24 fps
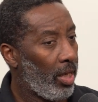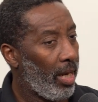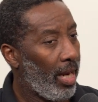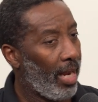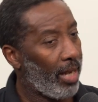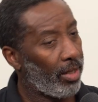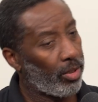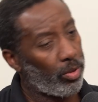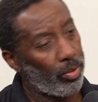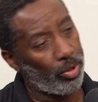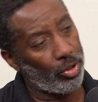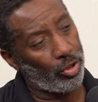
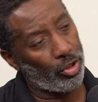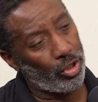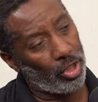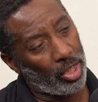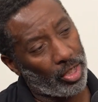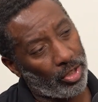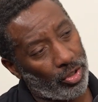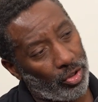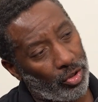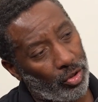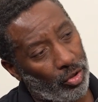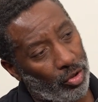how to
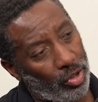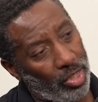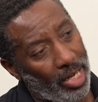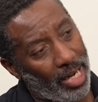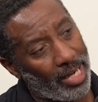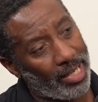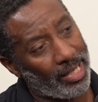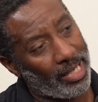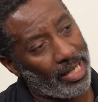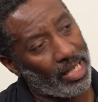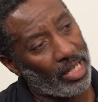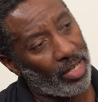adjust your
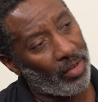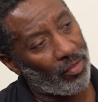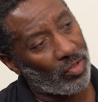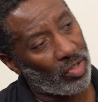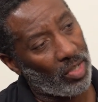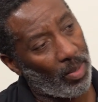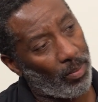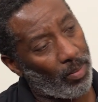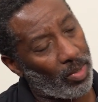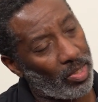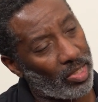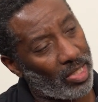technique if
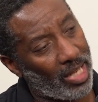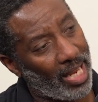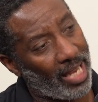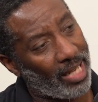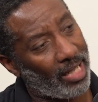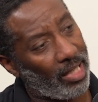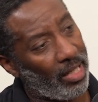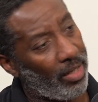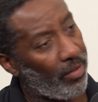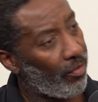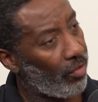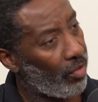someone's
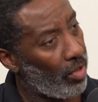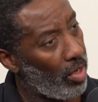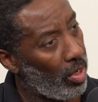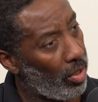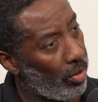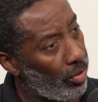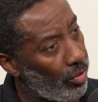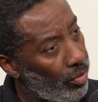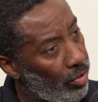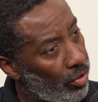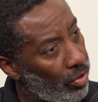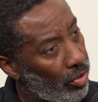had lymph
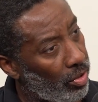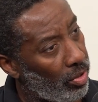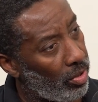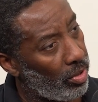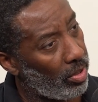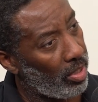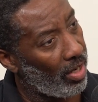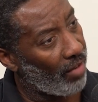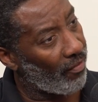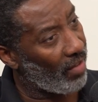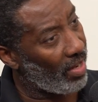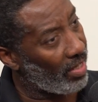nodes
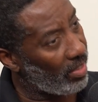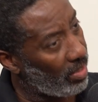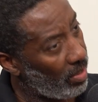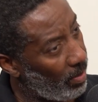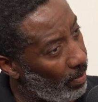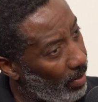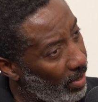affected